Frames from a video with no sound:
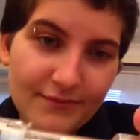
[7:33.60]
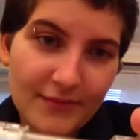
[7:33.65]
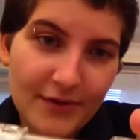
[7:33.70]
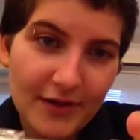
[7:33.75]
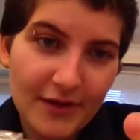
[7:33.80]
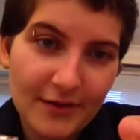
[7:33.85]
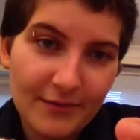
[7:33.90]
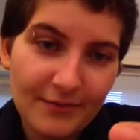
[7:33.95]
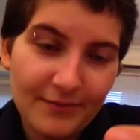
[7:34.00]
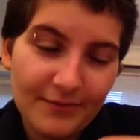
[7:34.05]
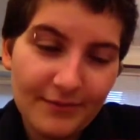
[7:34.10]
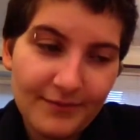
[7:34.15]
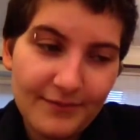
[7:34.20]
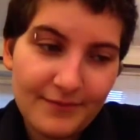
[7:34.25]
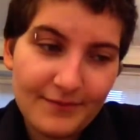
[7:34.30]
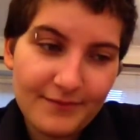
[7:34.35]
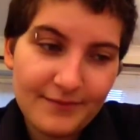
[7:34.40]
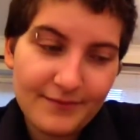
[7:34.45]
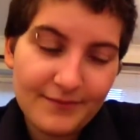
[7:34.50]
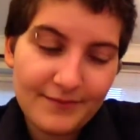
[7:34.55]

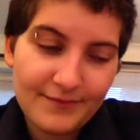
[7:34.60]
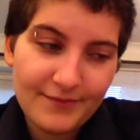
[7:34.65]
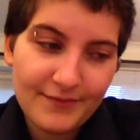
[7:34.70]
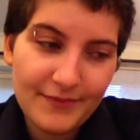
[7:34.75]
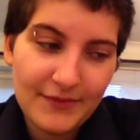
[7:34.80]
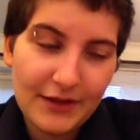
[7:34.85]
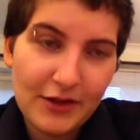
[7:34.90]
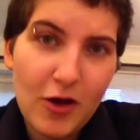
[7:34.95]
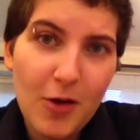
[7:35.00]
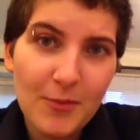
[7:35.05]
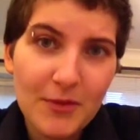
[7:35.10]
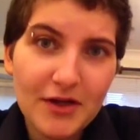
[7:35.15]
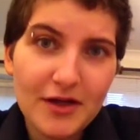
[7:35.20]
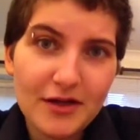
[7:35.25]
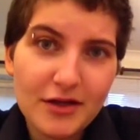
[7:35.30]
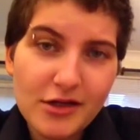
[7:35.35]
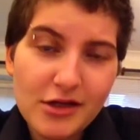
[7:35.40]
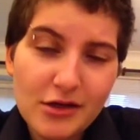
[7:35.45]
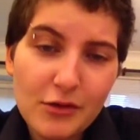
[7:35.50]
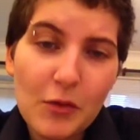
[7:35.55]
the
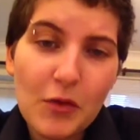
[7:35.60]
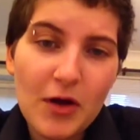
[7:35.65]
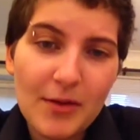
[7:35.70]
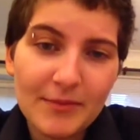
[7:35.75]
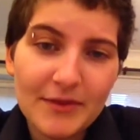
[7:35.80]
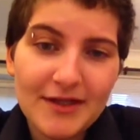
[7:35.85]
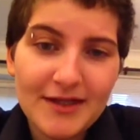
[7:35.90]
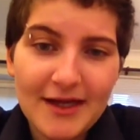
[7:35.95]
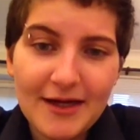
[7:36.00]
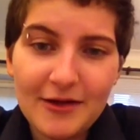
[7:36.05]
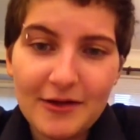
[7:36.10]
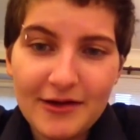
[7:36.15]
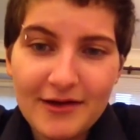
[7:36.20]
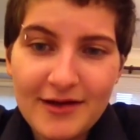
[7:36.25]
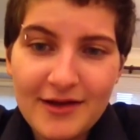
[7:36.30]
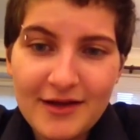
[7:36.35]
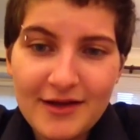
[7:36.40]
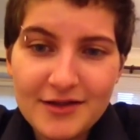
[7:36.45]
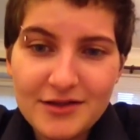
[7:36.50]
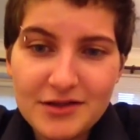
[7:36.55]
communists will come to town,
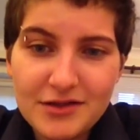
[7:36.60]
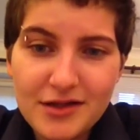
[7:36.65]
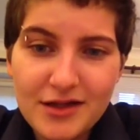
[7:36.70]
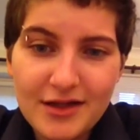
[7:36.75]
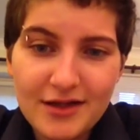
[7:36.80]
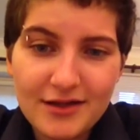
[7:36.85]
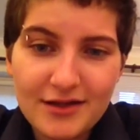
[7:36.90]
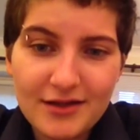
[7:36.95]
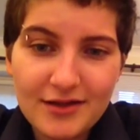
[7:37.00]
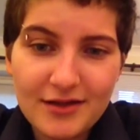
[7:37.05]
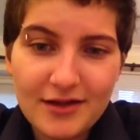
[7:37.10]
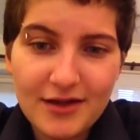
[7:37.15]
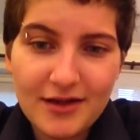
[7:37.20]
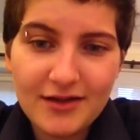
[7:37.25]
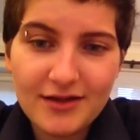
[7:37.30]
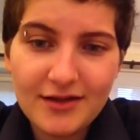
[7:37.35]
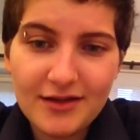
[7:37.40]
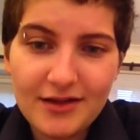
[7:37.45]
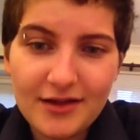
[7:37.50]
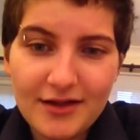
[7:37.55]
she said,
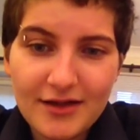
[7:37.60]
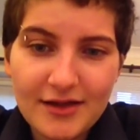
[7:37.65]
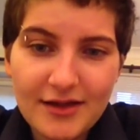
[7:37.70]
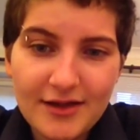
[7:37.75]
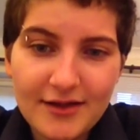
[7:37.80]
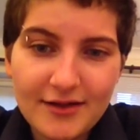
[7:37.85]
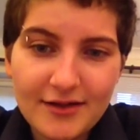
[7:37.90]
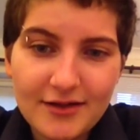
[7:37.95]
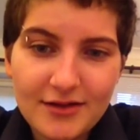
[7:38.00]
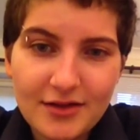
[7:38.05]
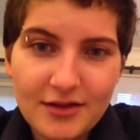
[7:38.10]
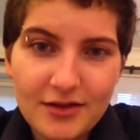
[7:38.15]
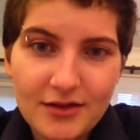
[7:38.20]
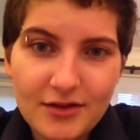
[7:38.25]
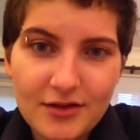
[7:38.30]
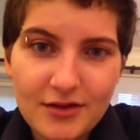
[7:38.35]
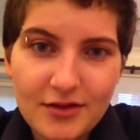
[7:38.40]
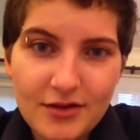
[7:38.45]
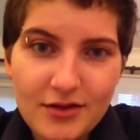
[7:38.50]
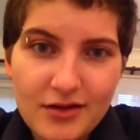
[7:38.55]
until I get
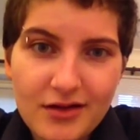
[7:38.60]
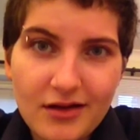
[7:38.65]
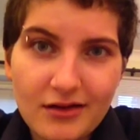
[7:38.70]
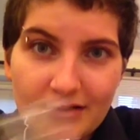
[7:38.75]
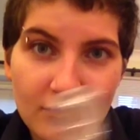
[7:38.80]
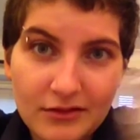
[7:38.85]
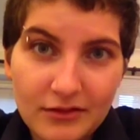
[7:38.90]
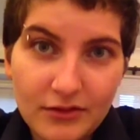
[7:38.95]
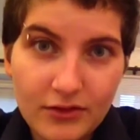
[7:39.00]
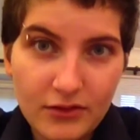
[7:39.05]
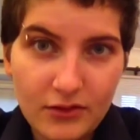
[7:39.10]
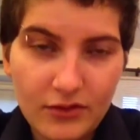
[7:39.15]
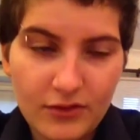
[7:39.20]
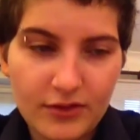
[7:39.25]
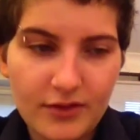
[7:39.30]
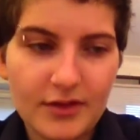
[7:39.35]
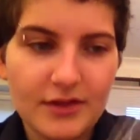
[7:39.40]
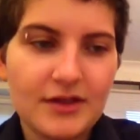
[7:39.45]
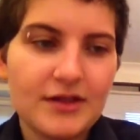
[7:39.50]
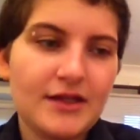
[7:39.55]
settled
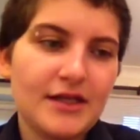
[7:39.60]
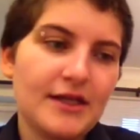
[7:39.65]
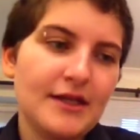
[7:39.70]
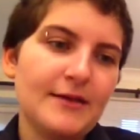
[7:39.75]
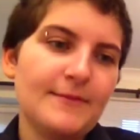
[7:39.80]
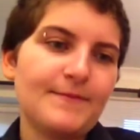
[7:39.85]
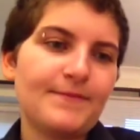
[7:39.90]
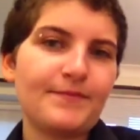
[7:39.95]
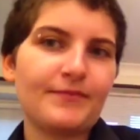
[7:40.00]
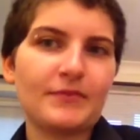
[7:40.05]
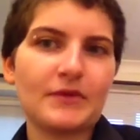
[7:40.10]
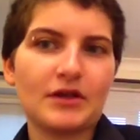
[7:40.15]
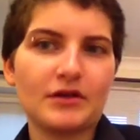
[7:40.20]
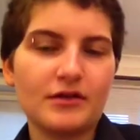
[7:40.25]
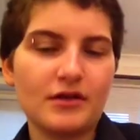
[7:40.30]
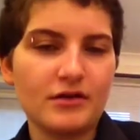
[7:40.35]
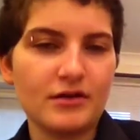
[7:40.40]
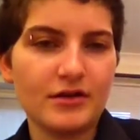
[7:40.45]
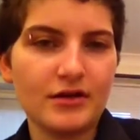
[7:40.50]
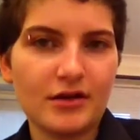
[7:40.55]
on tea.
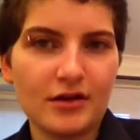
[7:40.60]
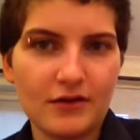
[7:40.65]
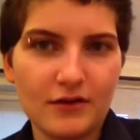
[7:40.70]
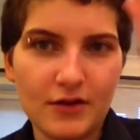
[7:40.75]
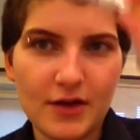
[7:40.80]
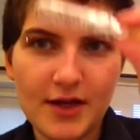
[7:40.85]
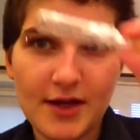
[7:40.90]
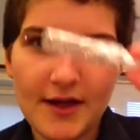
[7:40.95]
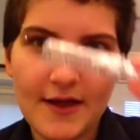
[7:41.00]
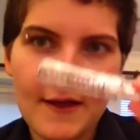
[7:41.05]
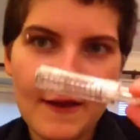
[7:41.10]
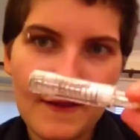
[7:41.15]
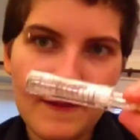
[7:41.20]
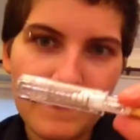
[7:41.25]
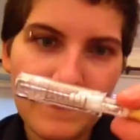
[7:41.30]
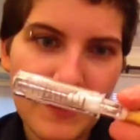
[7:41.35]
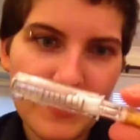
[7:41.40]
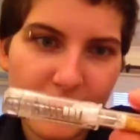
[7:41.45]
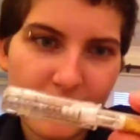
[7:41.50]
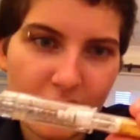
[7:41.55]
So
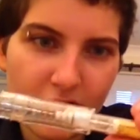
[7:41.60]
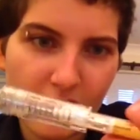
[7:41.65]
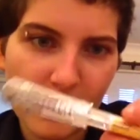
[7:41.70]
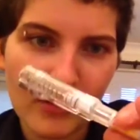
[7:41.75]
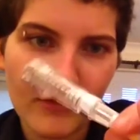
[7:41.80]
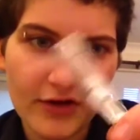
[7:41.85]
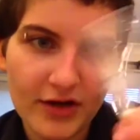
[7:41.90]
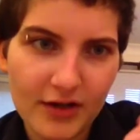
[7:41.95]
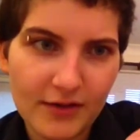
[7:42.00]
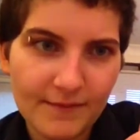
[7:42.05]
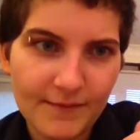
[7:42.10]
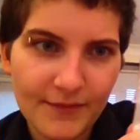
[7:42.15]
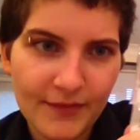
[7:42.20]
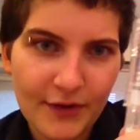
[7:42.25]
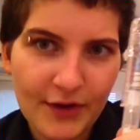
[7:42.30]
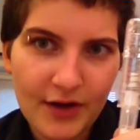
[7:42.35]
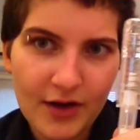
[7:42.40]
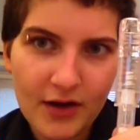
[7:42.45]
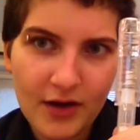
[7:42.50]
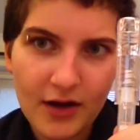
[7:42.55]
that's Goslin.
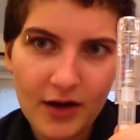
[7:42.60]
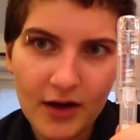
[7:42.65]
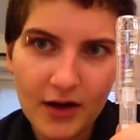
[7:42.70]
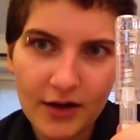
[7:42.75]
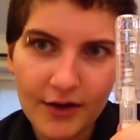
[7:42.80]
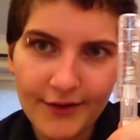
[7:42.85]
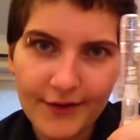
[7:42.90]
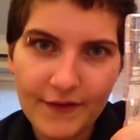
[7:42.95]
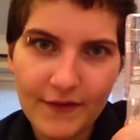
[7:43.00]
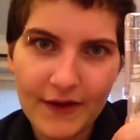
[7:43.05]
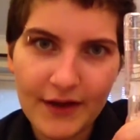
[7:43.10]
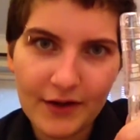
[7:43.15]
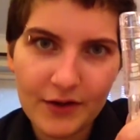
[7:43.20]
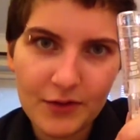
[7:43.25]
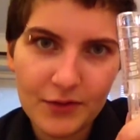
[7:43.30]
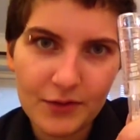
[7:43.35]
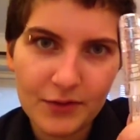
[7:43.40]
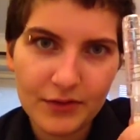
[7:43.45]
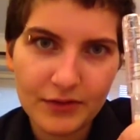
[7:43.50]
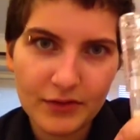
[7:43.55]
They're
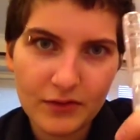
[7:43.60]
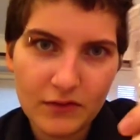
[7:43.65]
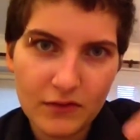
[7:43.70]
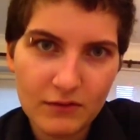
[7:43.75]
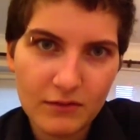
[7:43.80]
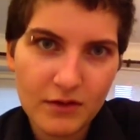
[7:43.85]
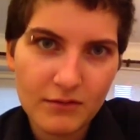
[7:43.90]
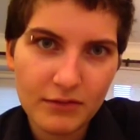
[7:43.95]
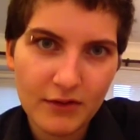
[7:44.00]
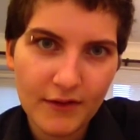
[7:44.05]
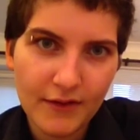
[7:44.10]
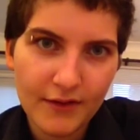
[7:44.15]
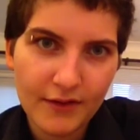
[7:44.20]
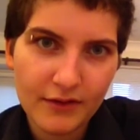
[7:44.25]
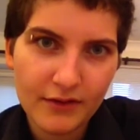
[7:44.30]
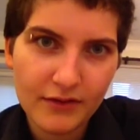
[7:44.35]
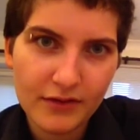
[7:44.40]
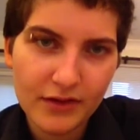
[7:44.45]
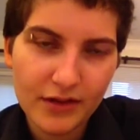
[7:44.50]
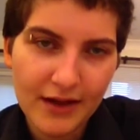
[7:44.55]
called hormone
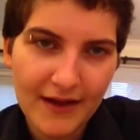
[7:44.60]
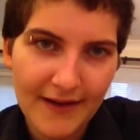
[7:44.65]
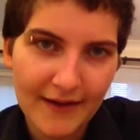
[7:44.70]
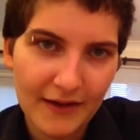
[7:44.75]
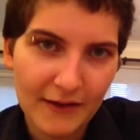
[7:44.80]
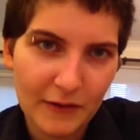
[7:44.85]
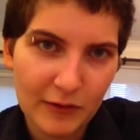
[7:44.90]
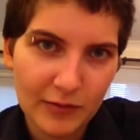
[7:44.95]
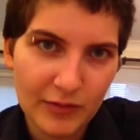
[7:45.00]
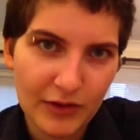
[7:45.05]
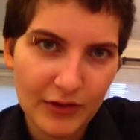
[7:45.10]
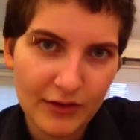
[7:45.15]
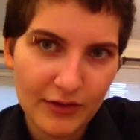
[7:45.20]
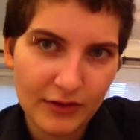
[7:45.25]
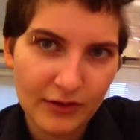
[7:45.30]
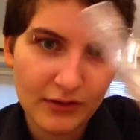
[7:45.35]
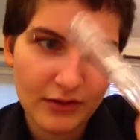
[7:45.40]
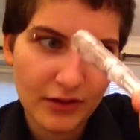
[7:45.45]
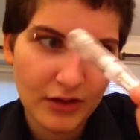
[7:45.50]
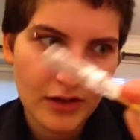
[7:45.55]
blockers, analog
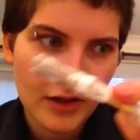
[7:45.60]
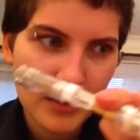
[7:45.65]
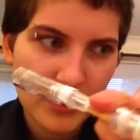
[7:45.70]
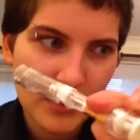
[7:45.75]
blockers.